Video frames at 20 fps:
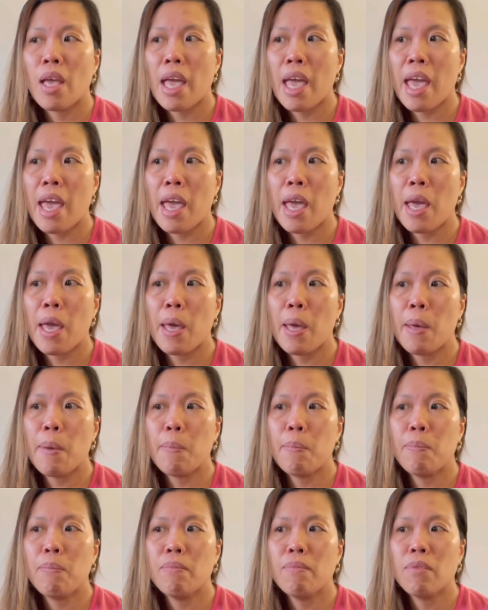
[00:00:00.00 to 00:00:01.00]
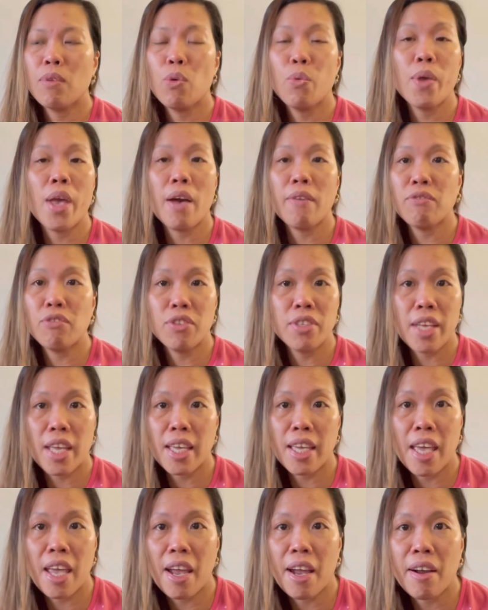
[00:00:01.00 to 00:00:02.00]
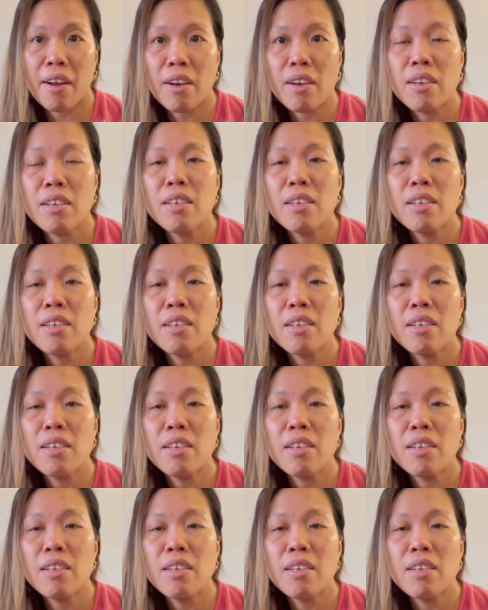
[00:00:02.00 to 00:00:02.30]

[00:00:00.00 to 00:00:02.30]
um, we have to take care